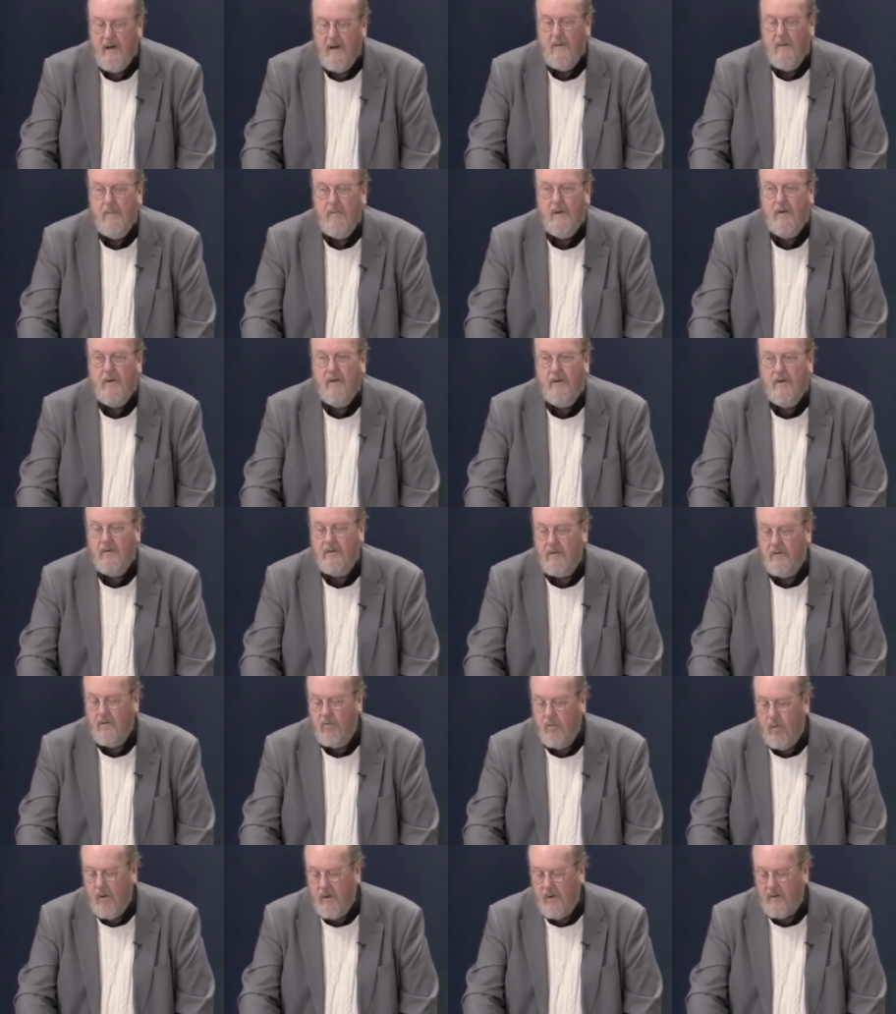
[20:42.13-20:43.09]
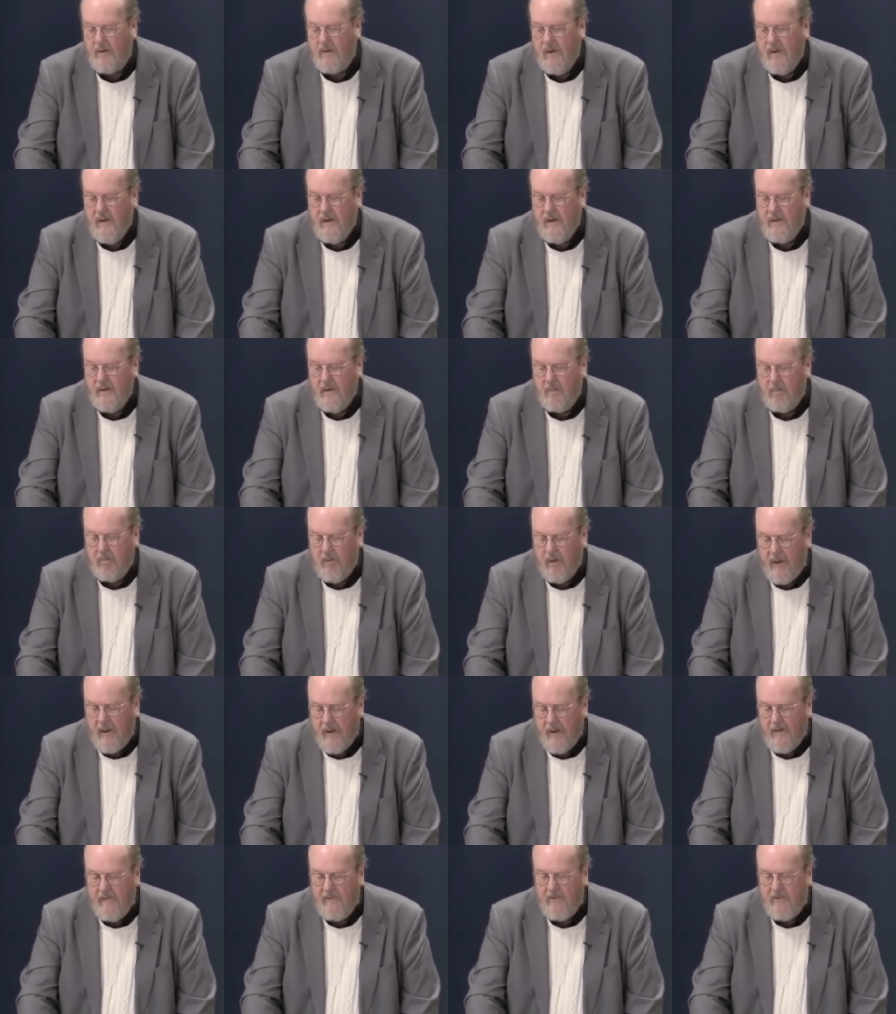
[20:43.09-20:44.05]
because of what the
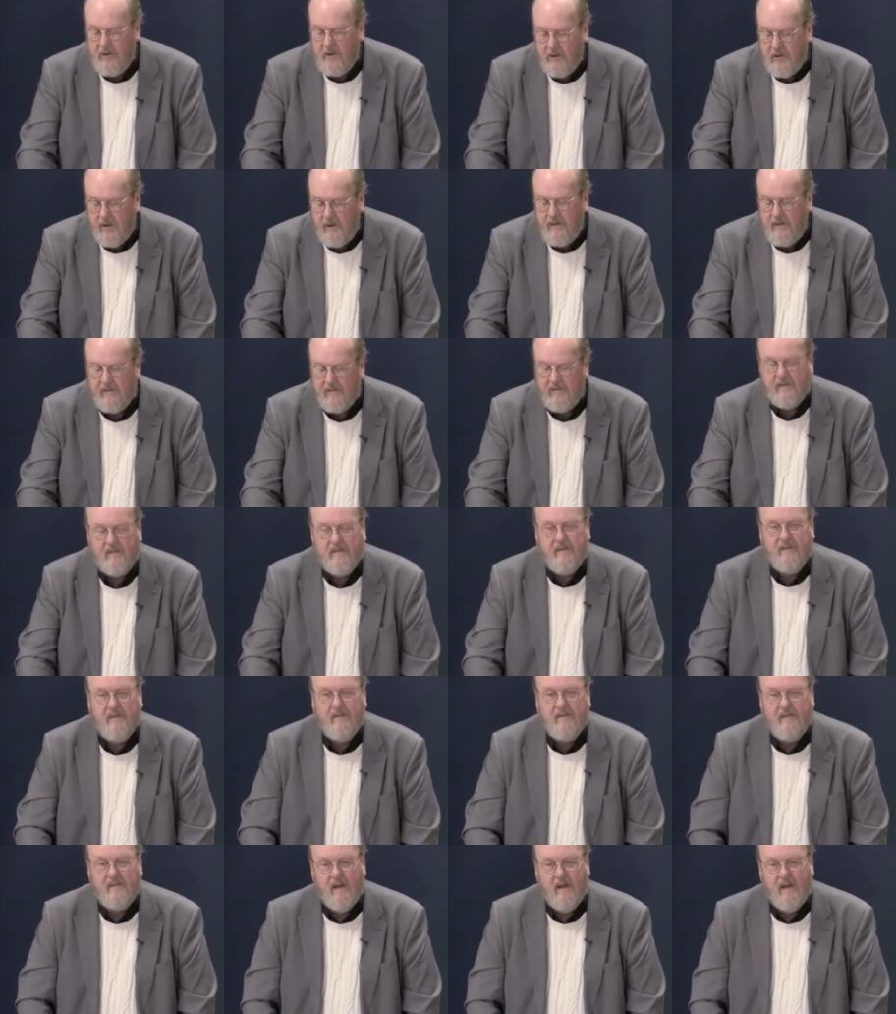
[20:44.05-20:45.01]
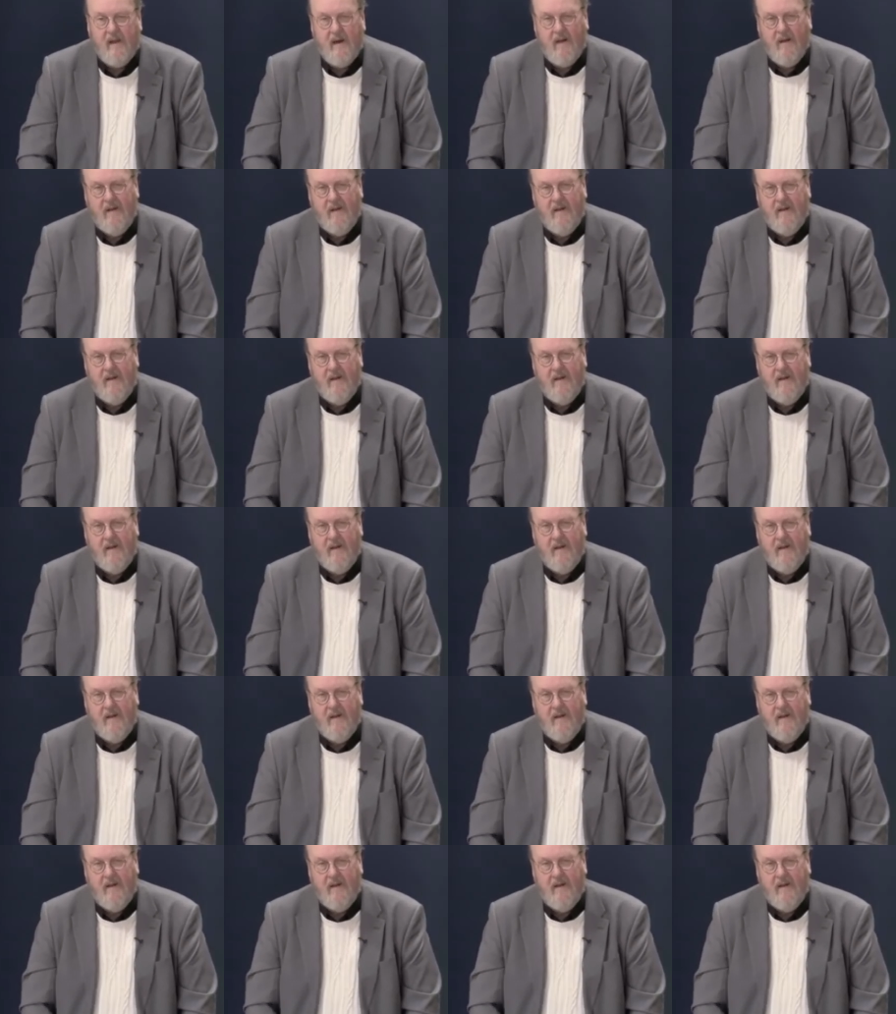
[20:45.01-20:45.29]
blood of Jesus has done.